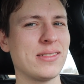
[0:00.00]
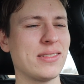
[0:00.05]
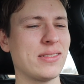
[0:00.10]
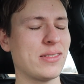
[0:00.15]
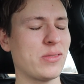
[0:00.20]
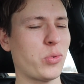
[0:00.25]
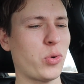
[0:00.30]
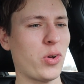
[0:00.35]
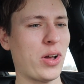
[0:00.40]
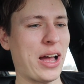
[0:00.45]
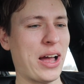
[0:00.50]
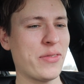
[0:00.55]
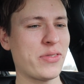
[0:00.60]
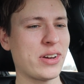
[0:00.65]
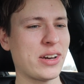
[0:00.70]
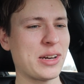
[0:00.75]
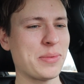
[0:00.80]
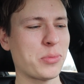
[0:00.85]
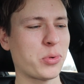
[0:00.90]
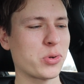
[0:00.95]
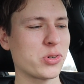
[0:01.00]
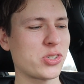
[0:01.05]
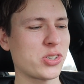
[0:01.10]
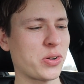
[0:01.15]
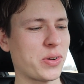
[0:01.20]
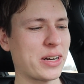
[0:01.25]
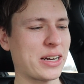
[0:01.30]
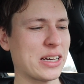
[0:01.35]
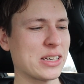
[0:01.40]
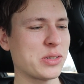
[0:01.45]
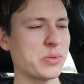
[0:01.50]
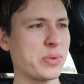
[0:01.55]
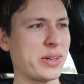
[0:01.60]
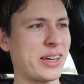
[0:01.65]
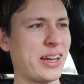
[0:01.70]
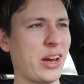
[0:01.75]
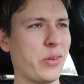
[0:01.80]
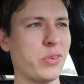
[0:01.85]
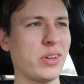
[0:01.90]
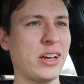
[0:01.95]
We'll have it anymore, so I guess we
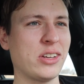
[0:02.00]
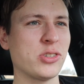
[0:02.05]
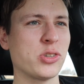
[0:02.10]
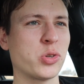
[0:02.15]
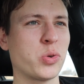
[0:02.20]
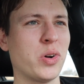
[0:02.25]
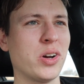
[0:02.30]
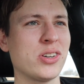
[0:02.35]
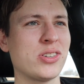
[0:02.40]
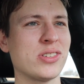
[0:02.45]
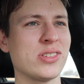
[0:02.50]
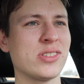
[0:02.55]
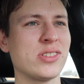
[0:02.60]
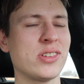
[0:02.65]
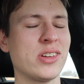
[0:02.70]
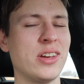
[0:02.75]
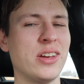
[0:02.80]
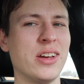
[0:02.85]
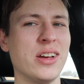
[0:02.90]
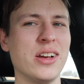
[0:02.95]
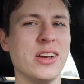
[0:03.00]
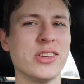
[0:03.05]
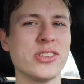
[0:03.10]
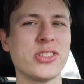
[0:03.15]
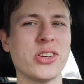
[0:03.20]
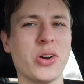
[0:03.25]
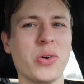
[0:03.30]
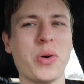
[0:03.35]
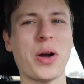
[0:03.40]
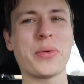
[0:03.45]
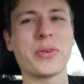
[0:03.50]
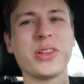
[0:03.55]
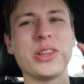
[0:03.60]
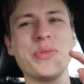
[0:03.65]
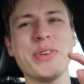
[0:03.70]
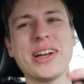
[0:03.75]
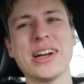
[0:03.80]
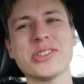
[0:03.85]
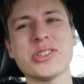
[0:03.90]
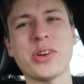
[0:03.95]
can't really ask those questions. So I'm gonna leave
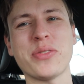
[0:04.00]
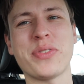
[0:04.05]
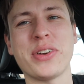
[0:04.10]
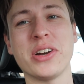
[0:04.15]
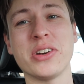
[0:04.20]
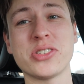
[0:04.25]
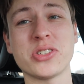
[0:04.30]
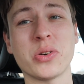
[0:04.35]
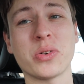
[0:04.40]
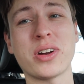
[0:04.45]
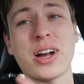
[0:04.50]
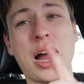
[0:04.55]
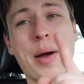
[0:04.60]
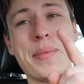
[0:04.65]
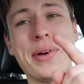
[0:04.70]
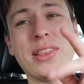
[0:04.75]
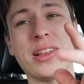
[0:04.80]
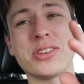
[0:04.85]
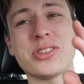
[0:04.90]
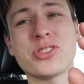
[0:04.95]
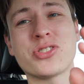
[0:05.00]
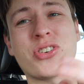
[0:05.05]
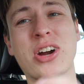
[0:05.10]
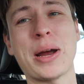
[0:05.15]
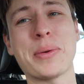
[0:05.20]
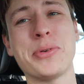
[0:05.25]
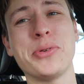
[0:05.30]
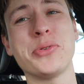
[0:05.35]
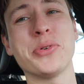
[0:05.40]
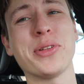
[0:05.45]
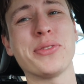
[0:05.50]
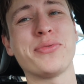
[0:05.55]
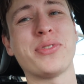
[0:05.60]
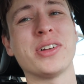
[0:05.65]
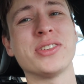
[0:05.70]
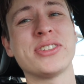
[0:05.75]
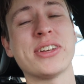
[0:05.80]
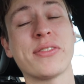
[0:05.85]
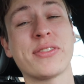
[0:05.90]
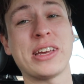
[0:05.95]
you guys off here. So comment, like, subscribe, keep doing the
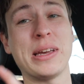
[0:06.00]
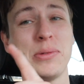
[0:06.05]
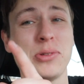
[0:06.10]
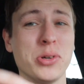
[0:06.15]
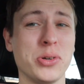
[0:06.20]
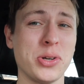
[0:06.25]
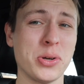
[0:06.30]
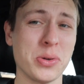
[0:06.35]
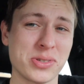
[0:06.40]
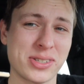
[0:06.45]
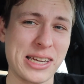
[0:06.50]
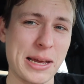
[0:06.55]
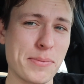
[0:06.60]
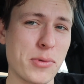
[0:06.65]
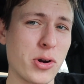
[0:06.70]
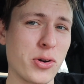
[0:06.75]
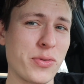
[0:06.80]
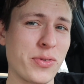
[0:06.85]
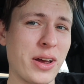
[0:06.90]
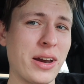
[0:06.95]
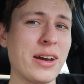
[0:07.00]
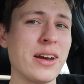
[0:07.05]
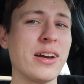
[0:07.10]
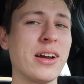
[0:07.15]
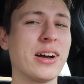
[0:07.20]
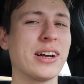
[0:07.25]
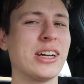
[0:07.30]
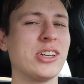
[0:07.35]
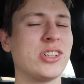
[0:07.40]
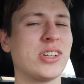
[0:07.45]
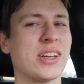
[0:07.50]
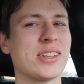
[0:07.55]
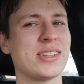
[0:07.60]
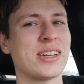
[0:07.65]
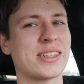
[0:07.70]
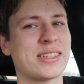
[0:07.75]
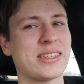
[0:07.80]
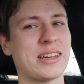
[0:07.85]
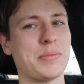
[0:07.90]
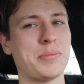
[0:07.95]
fun stuff, keep doing you, stay motivated. I'll catch you guys
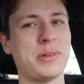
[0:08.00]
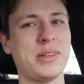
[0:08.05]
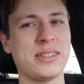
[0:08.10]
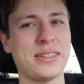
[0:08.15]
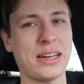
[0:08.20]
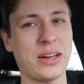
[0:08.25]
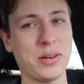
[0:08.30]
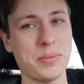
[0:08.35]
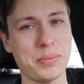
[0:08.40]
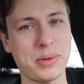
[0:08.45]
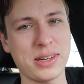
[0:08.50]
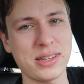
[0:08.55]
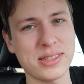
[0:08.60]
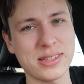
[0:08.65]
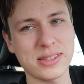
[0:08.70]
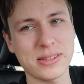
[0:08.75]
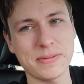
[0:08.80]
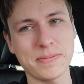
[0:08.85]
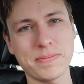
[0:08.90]
next time. Peace out and peace.